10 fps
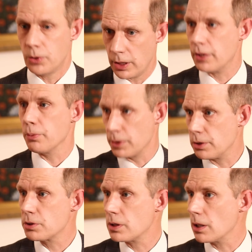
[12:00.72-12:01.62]
can either
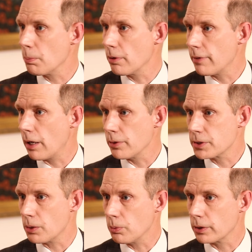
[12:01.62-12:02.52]
reduce the number of
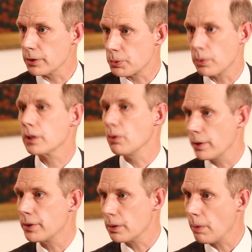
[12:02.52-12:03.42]
hours that workers work, or
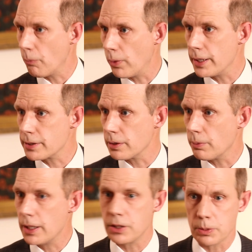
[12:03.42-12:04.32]
you can raise their
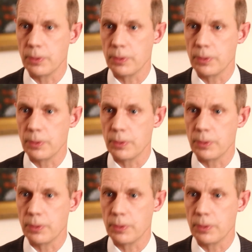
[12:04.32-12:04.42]
wages.